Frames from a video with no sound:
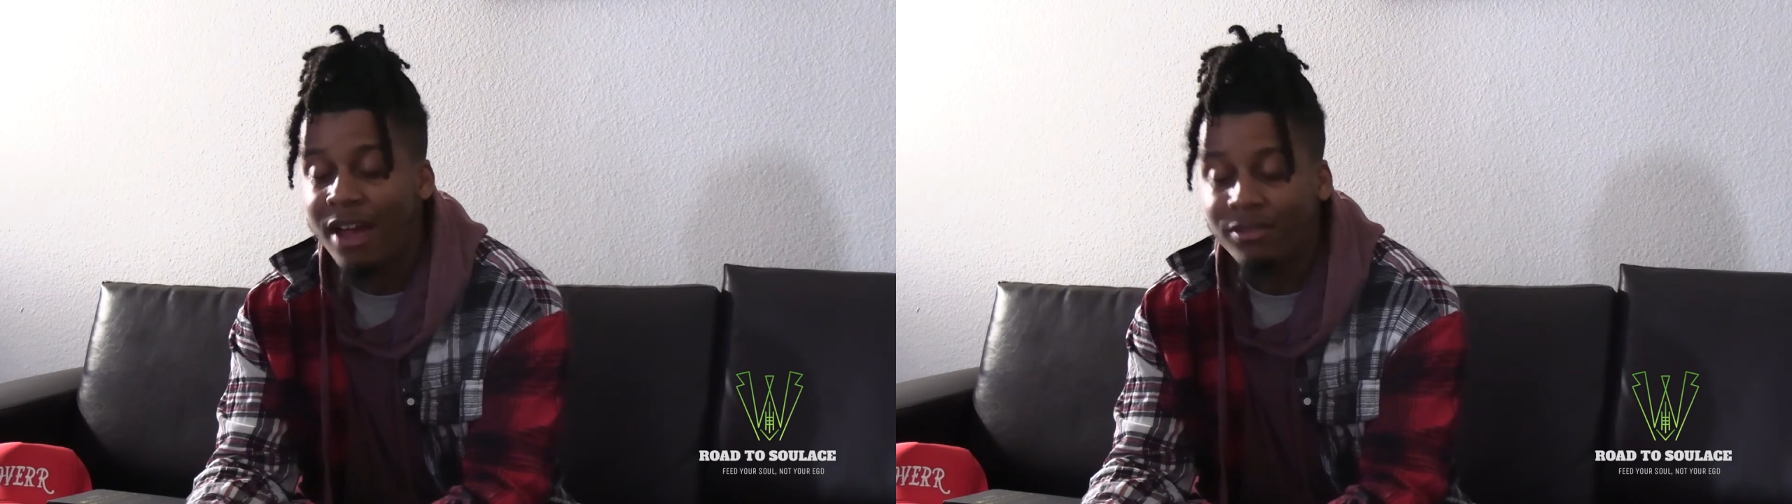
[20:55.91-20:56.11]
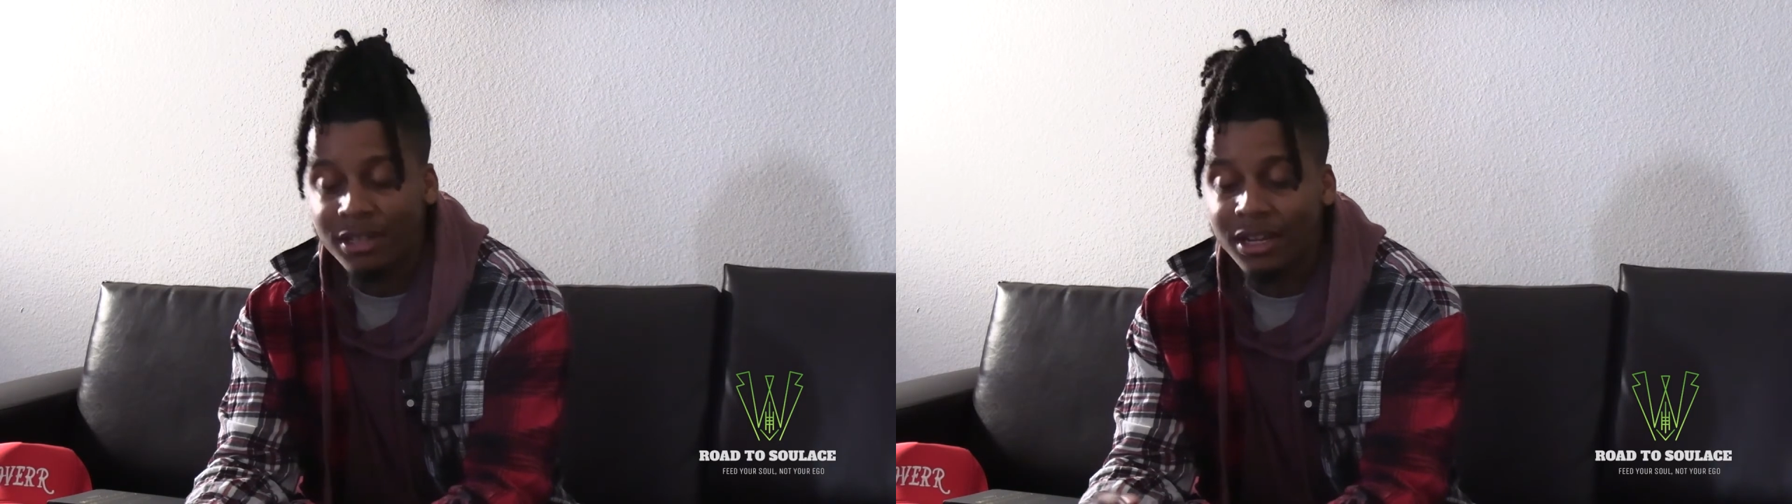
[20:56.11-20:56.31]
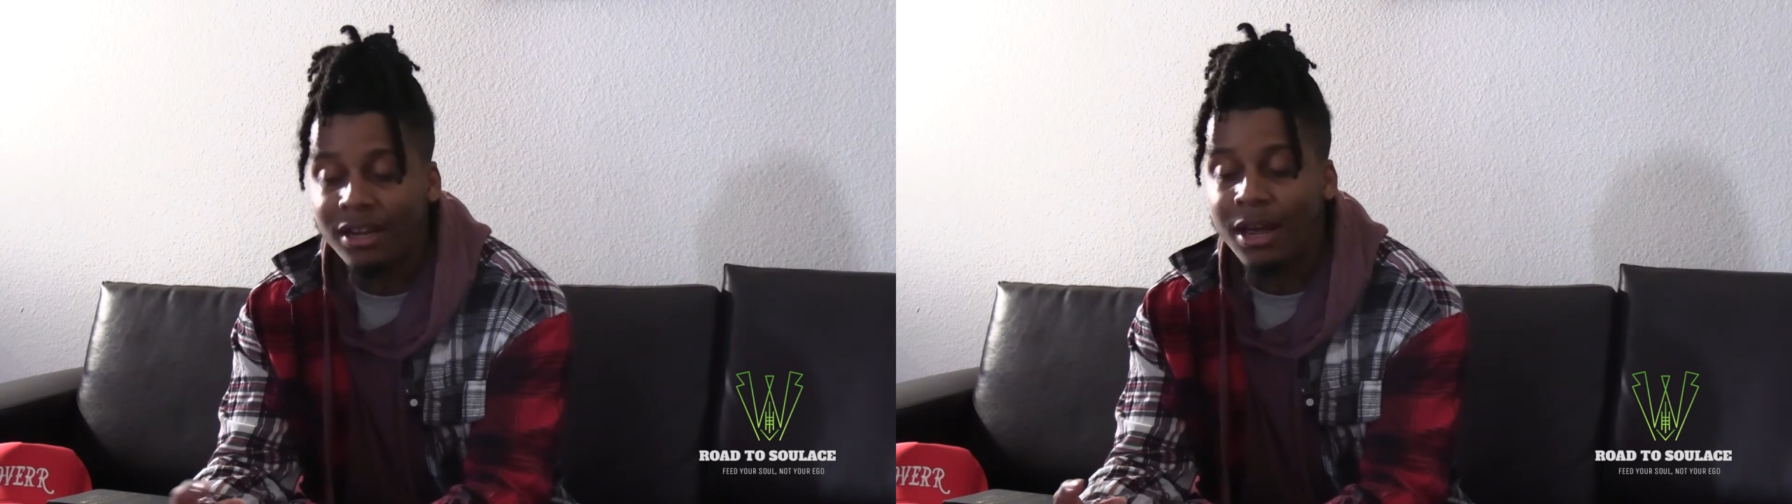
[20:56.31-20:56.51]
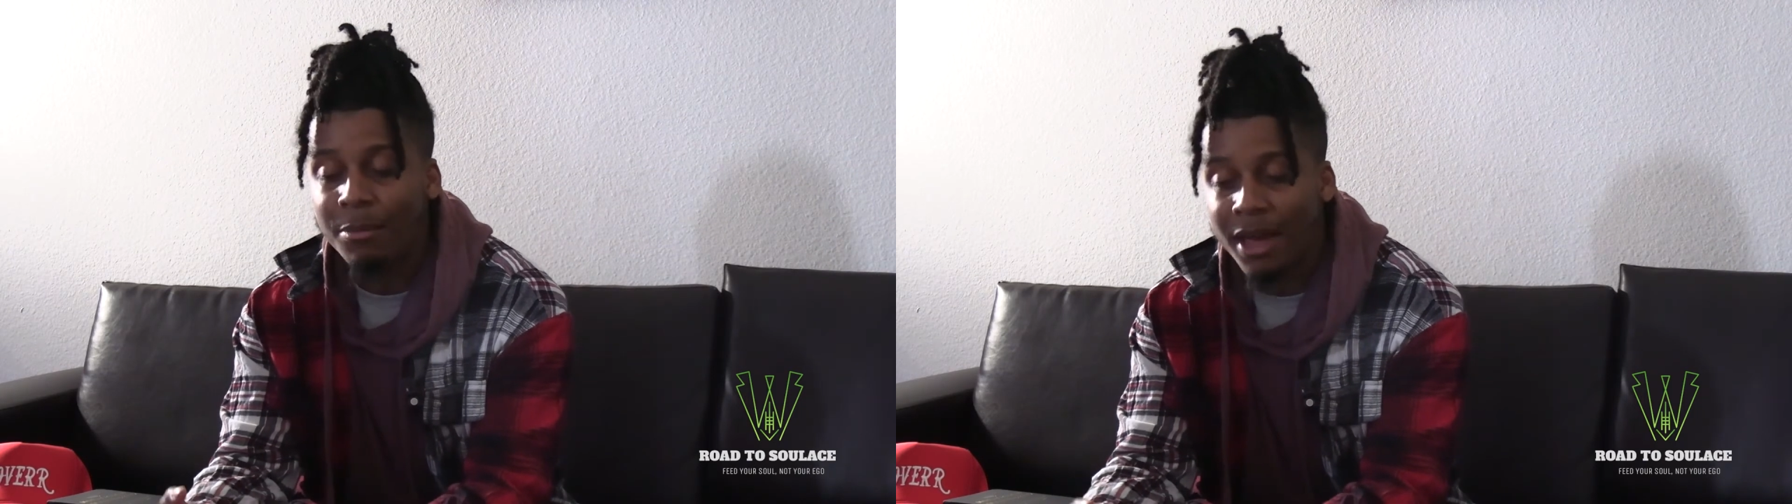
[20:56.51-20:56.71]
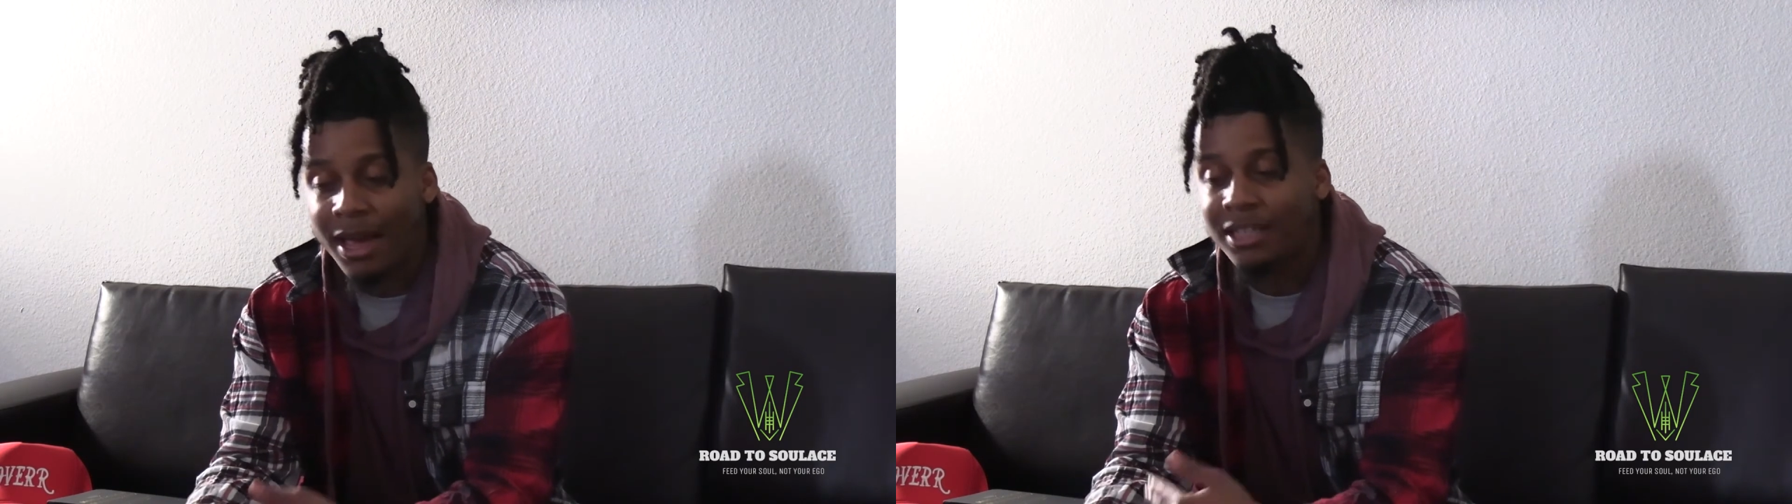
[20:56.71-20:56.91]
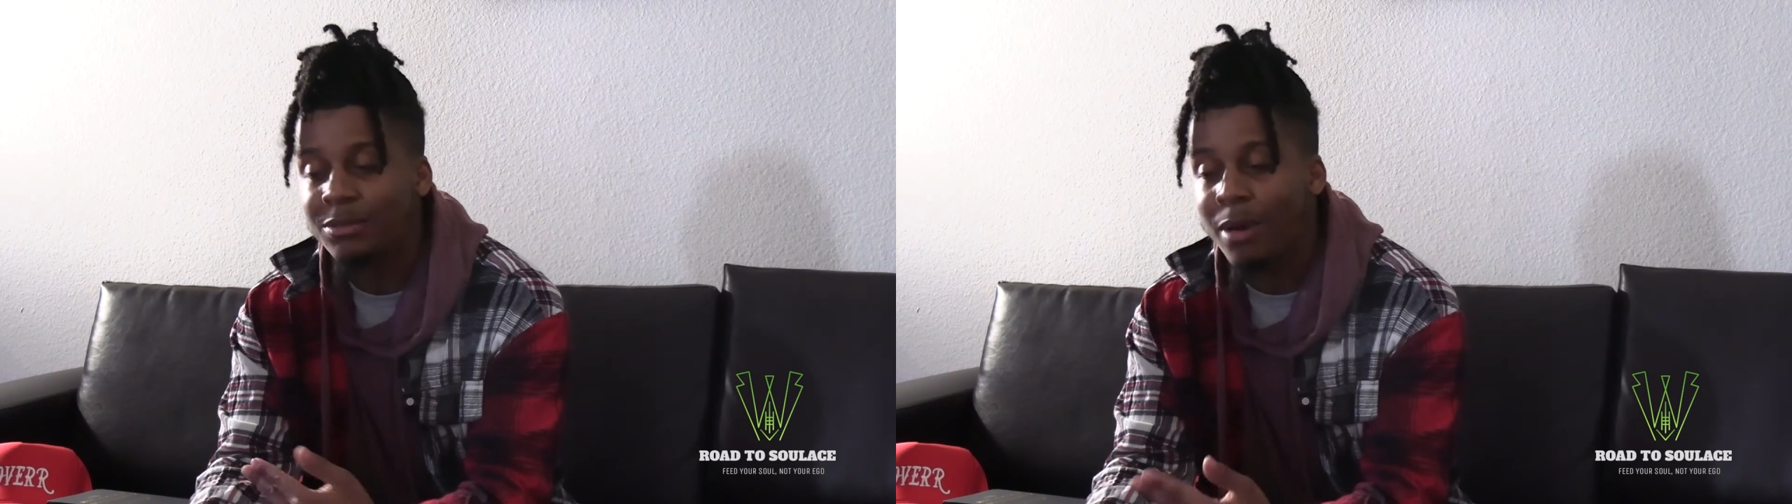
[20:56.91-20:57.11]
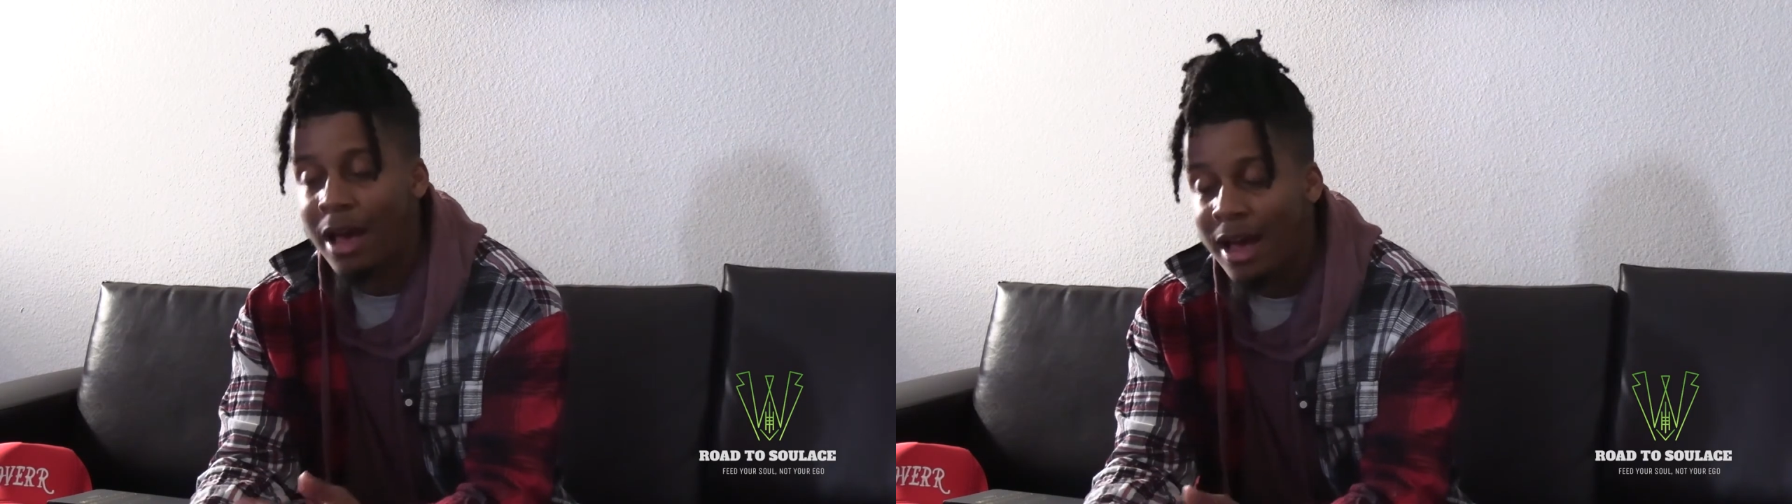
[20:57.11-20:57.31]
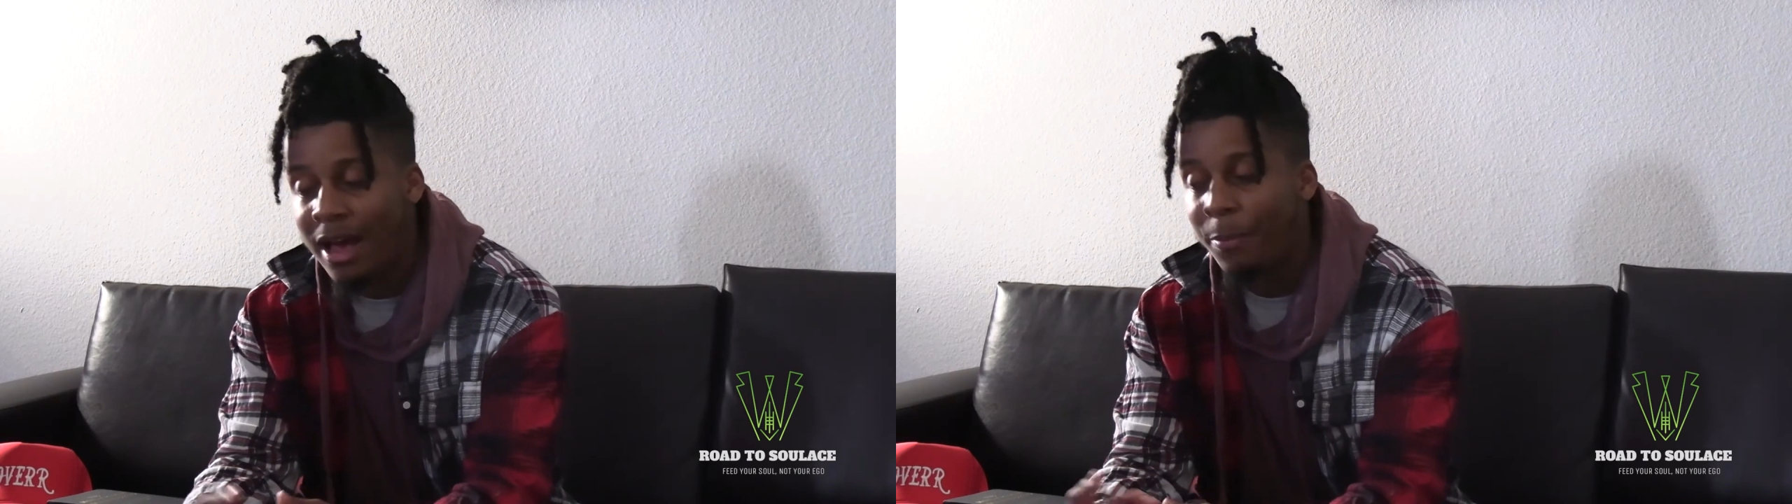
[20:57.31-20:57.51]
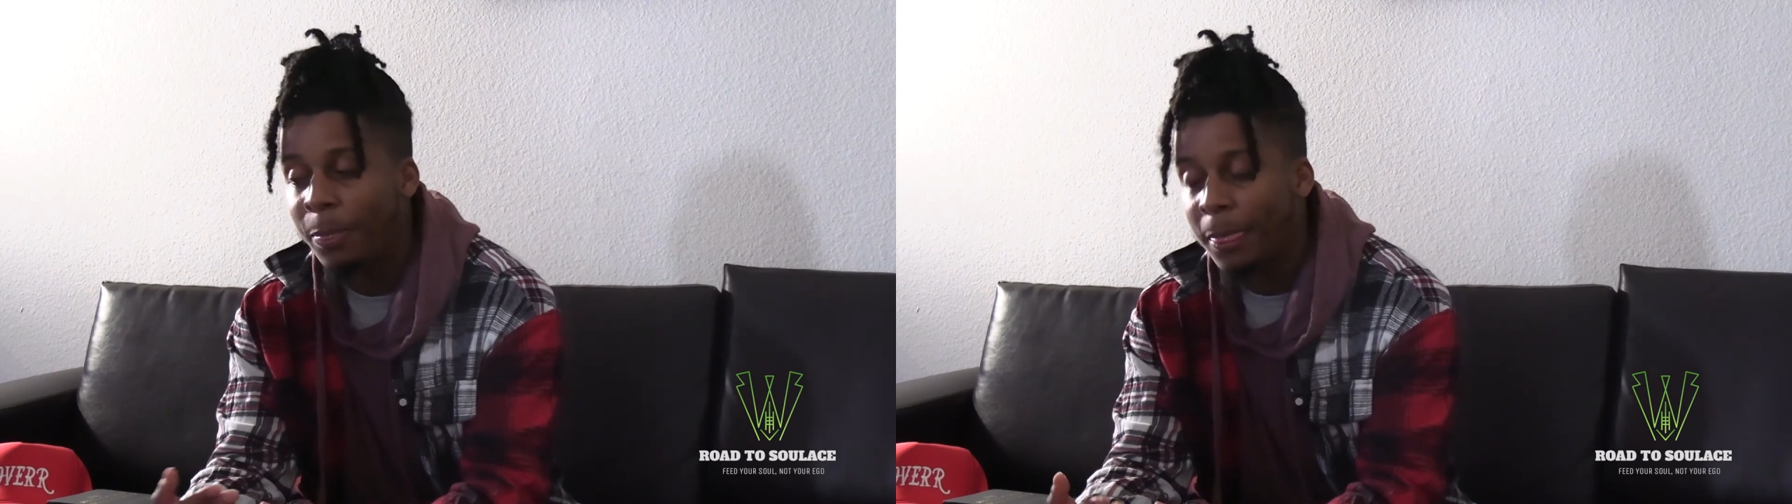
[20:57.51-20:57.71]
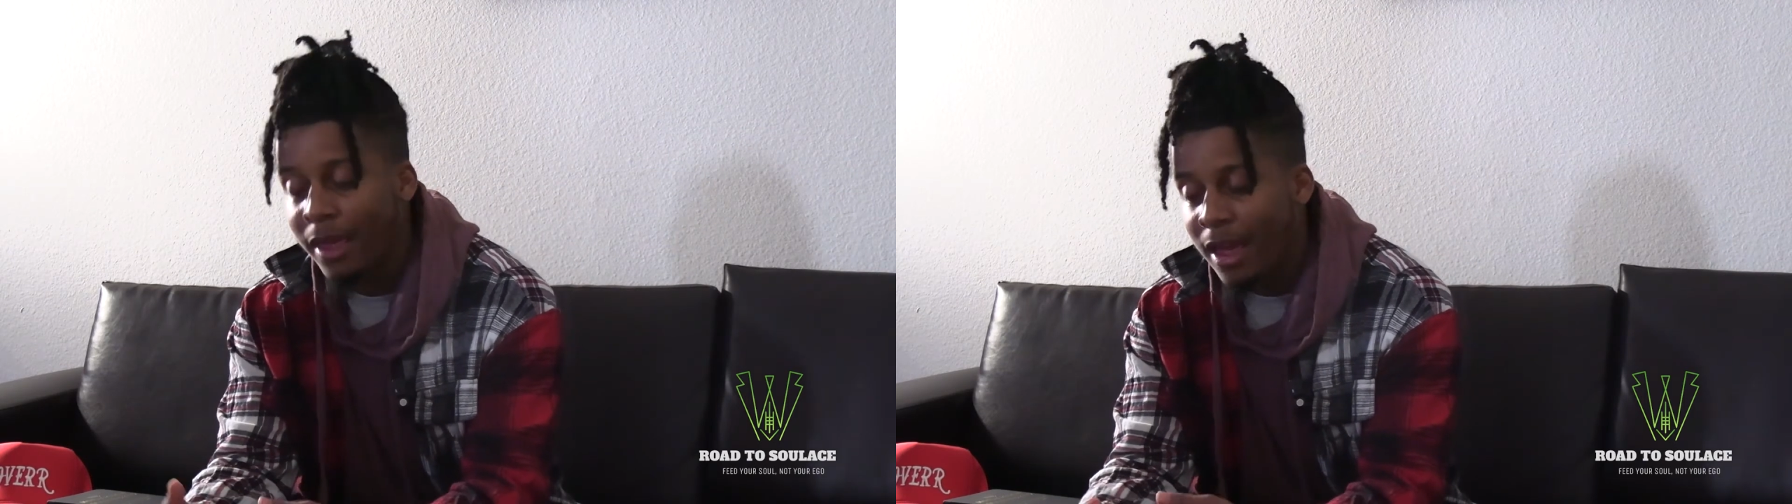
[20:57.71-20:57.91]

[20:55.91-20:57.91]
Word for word: every year that passed by,